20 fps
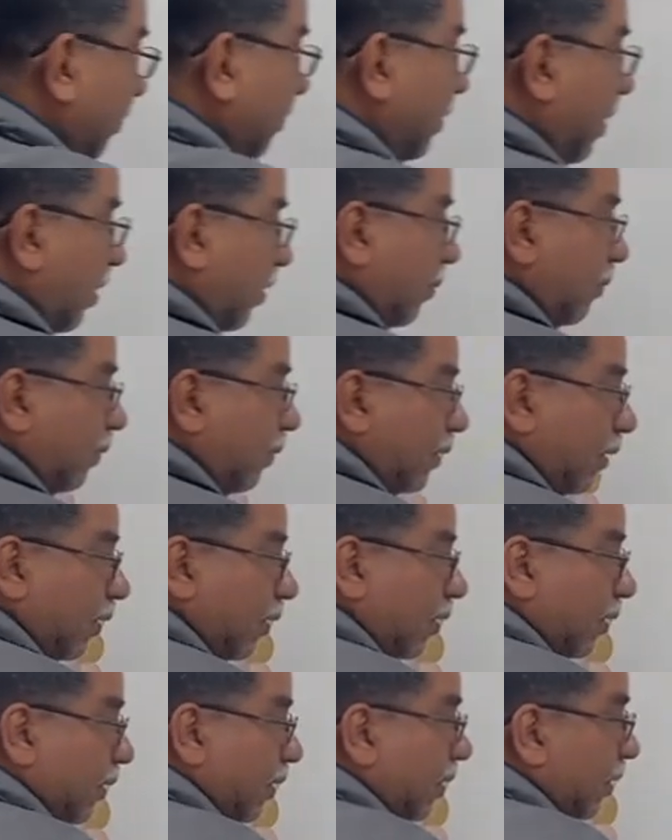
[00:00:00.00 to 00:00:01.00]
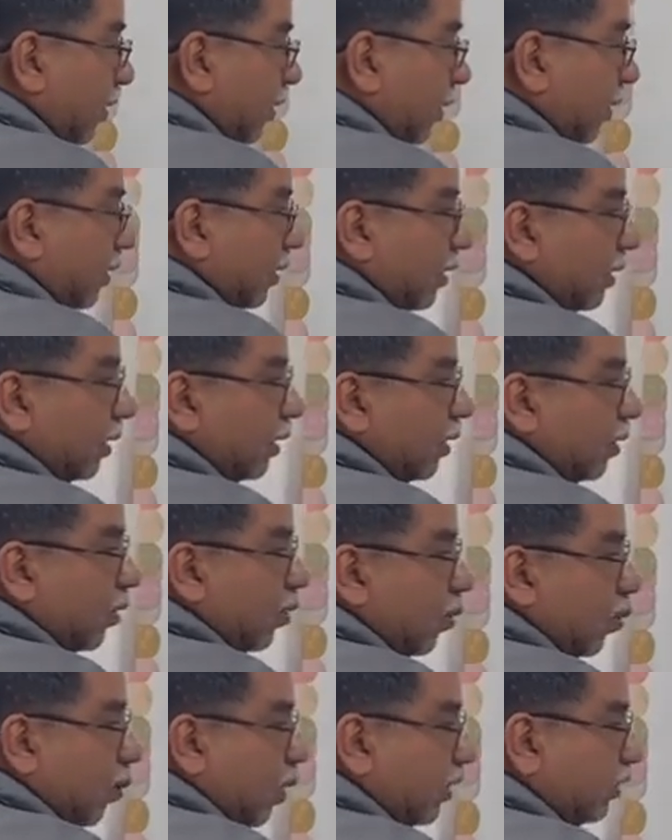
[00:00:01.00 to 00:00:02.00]
that over here.
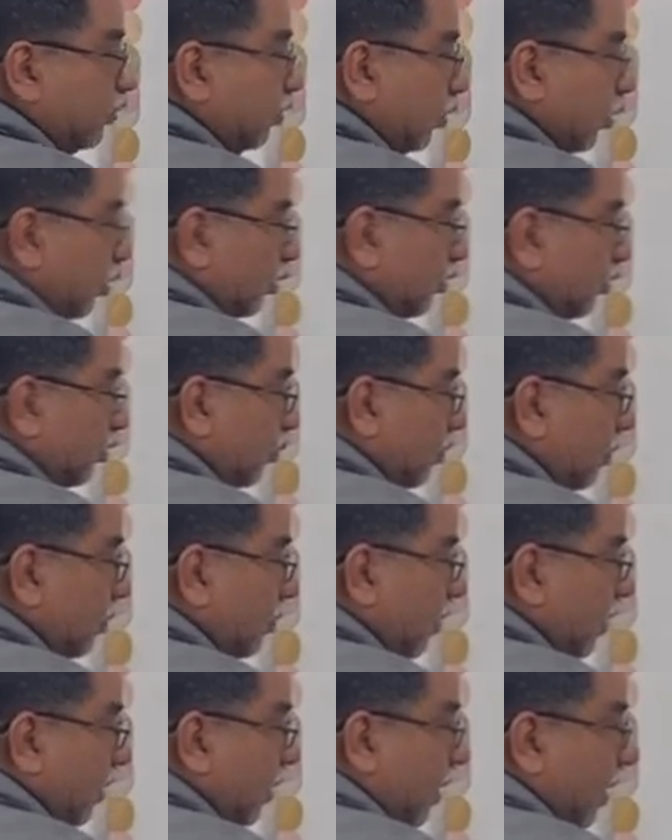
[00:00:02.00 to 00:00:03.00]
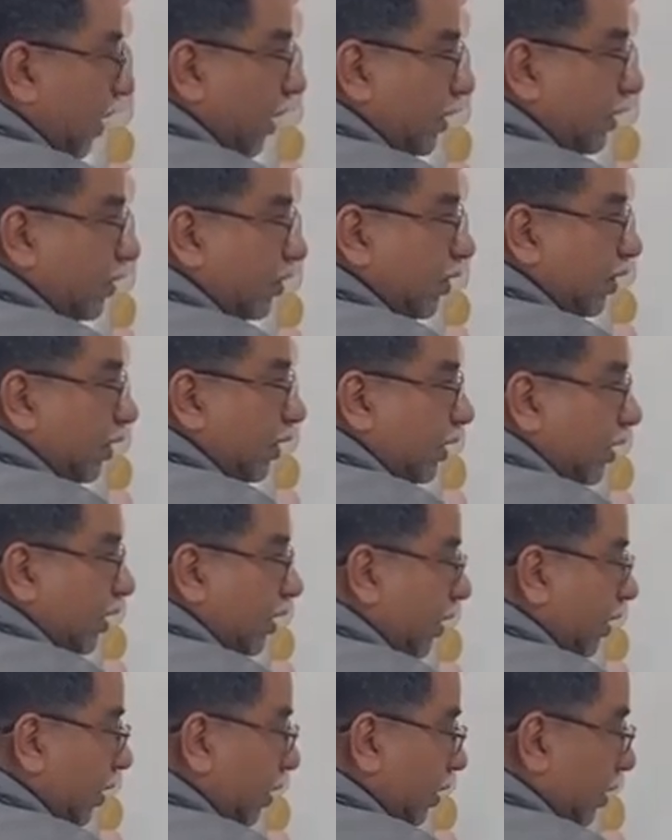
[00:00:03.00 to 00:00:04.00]
One solution will be negative
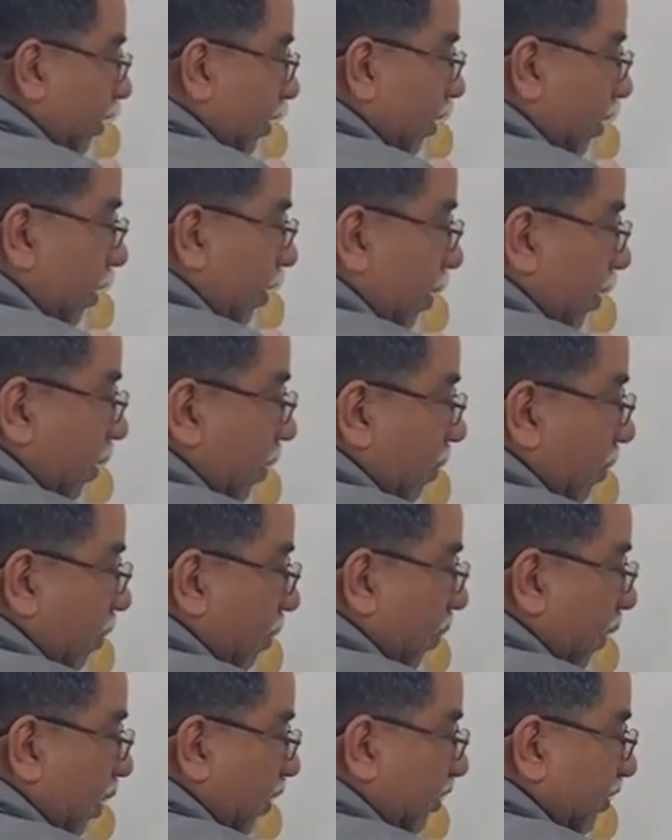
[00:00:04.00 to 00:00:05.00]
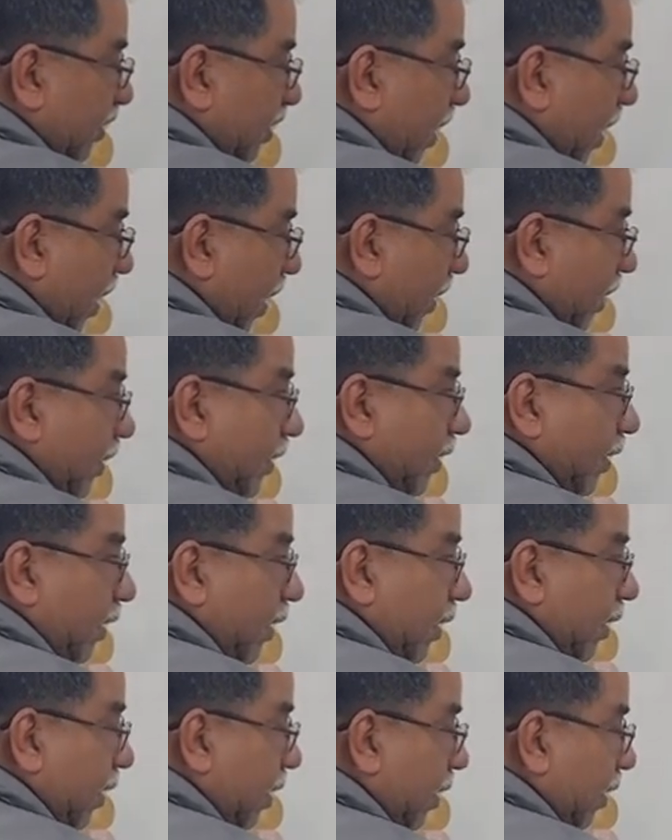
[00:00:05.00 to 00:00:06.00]
13 plus 9
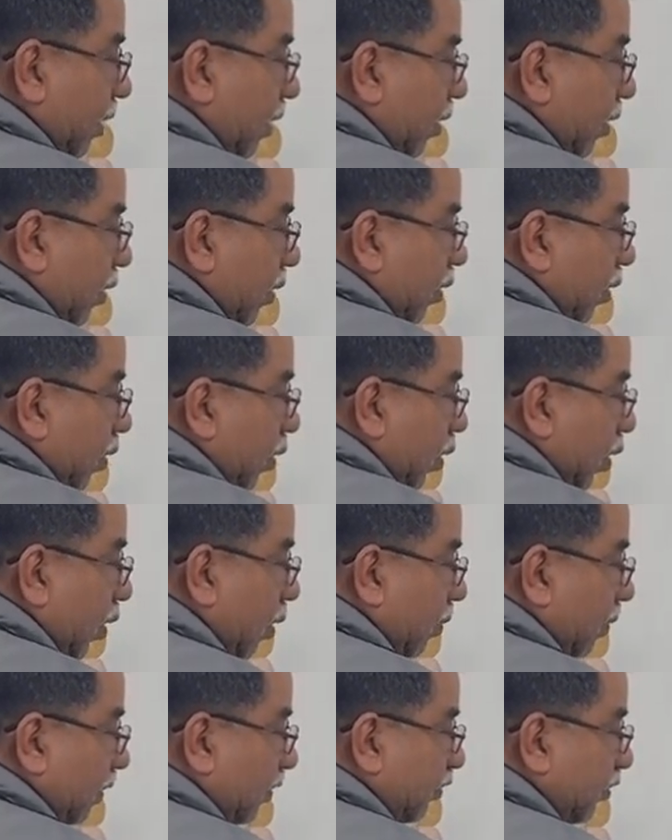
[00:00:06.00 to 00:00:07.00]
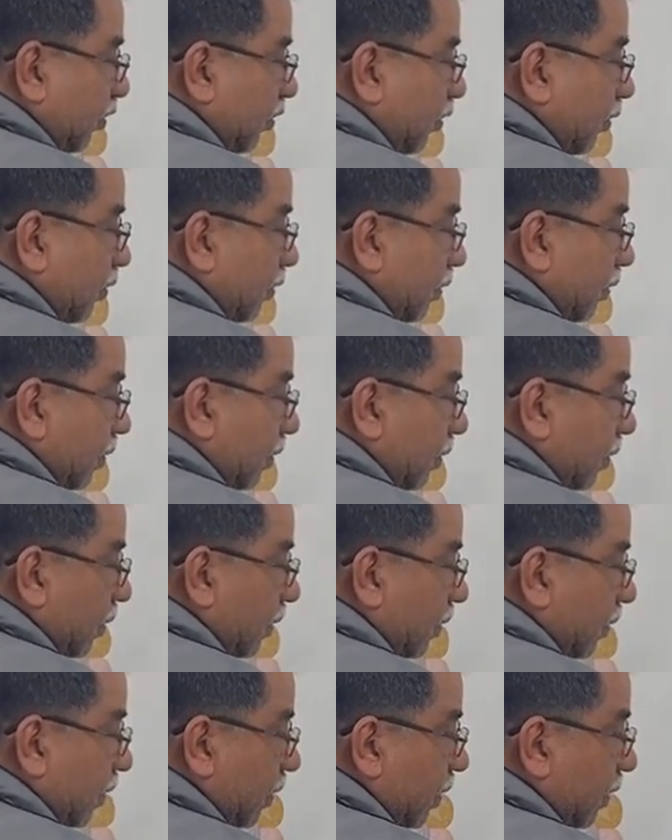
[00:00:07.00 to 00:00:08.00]
over 2.
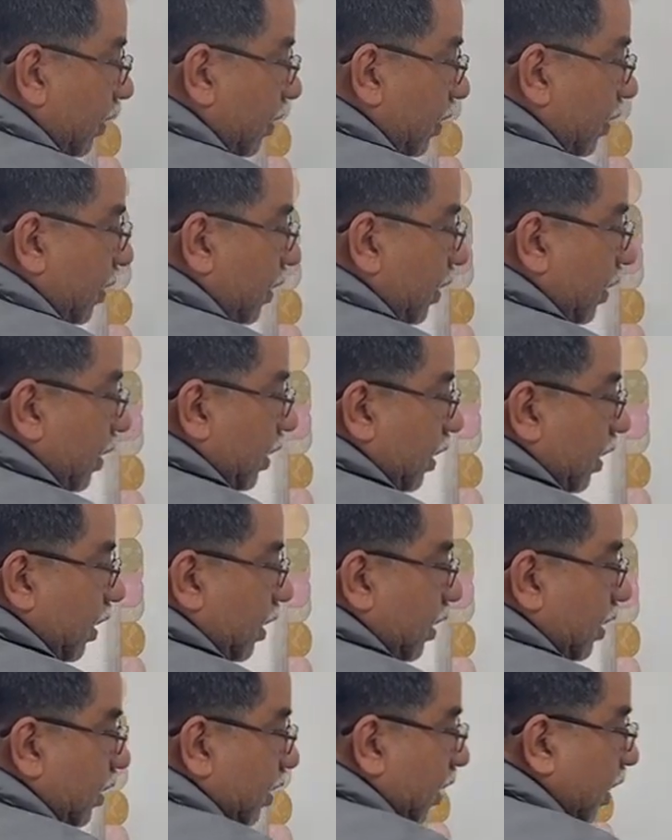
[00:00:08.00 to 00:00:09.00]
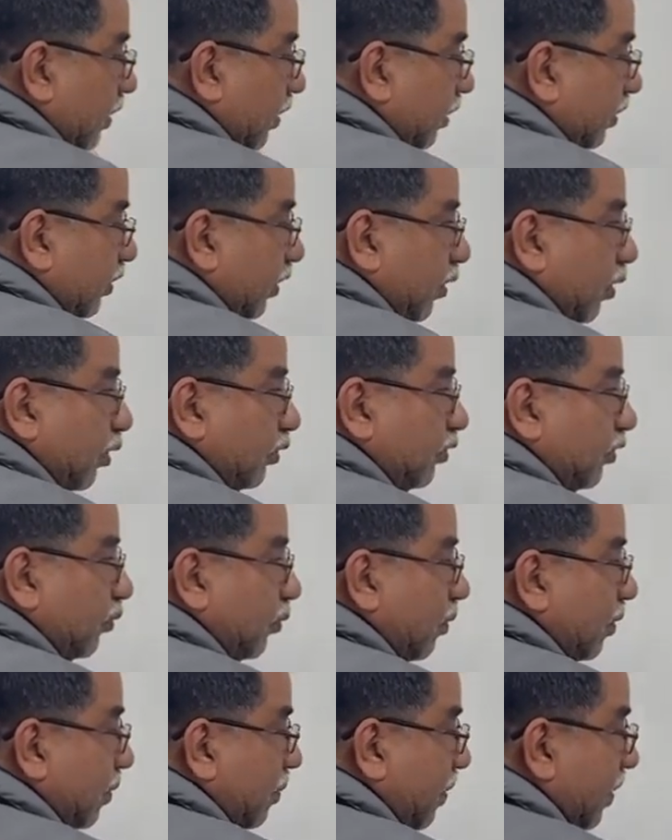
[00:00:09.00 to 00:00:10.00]
The other solution
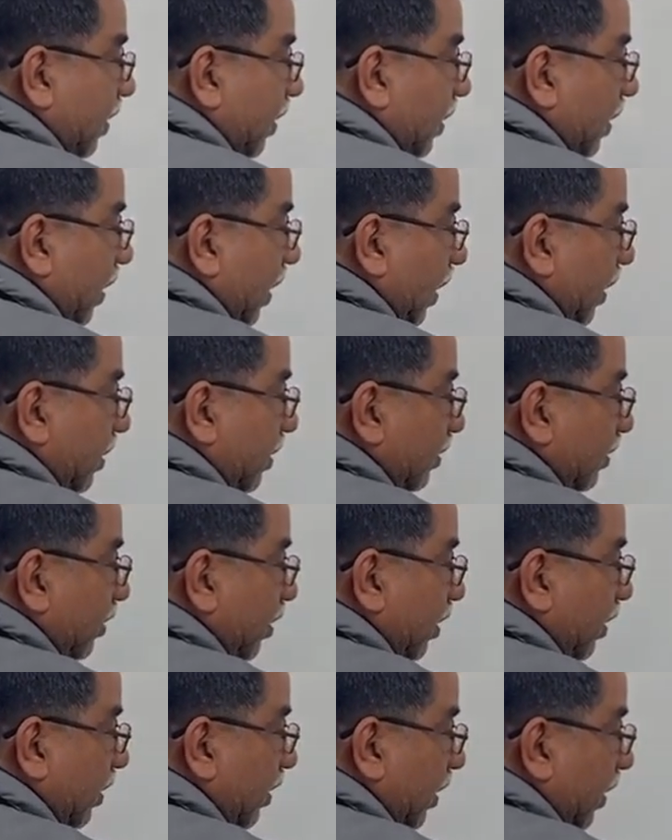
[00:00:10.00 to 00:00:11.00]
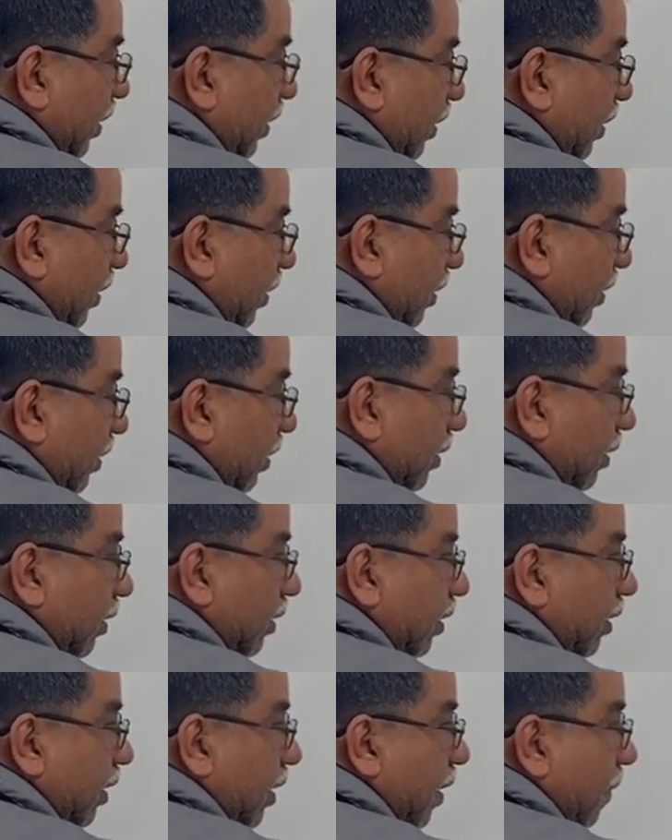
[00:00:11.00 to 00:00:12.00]
will be negative 13
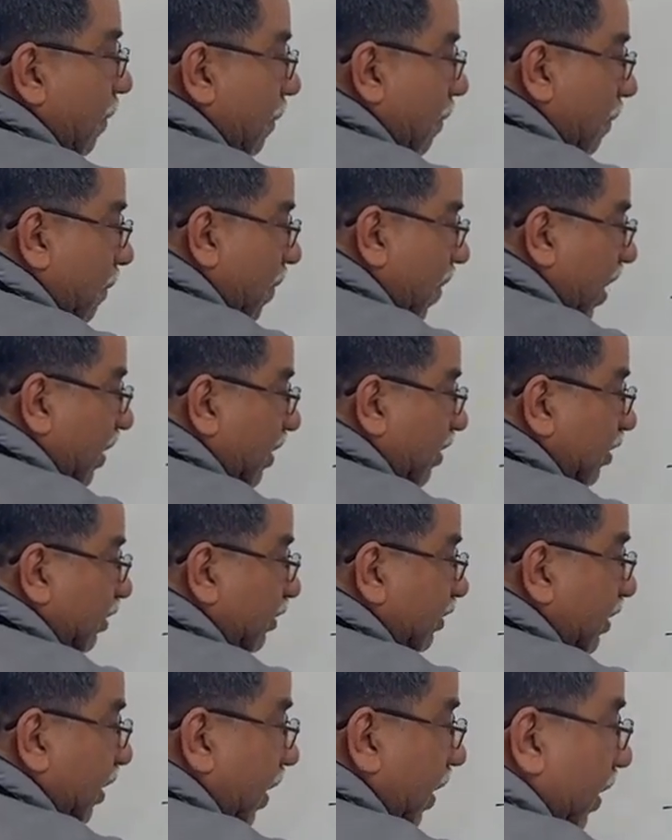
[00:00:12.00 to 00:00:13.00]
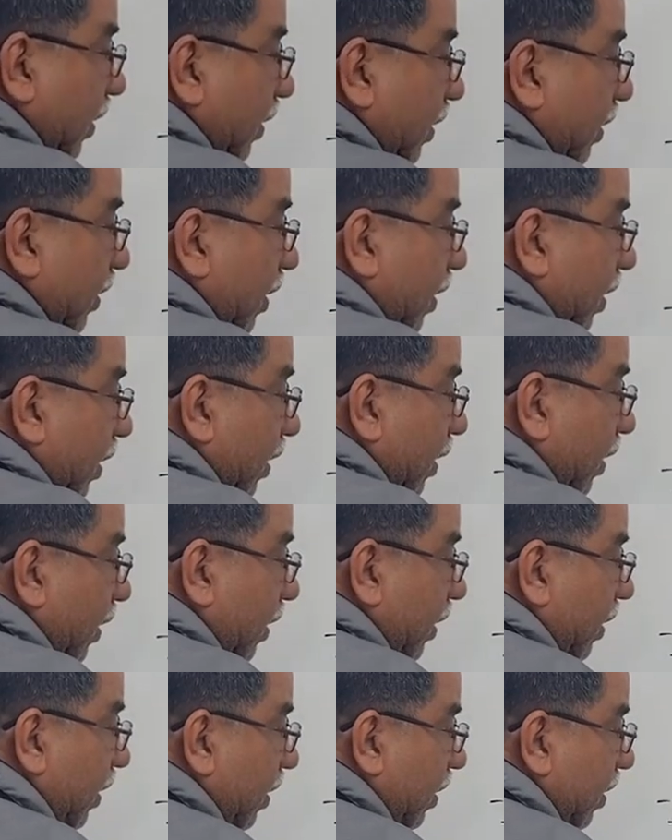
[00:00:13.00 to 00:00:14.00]
minus 9
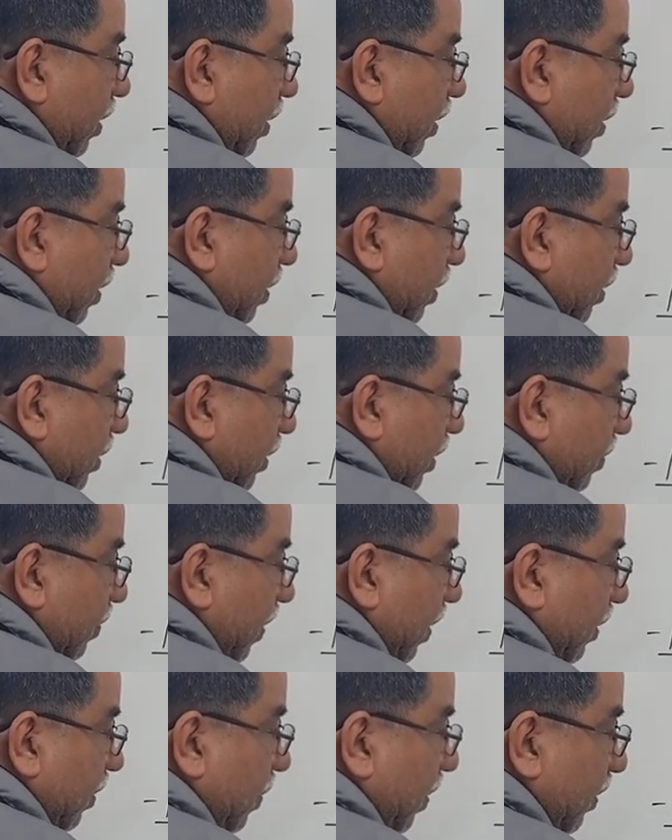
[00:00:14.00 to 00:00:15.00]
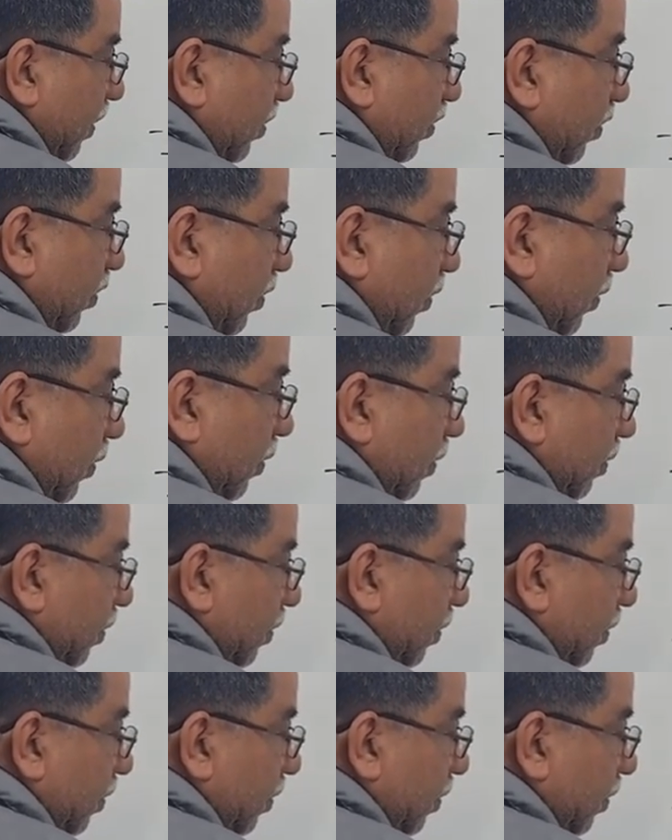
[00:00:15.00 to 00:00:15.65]
divided by 2.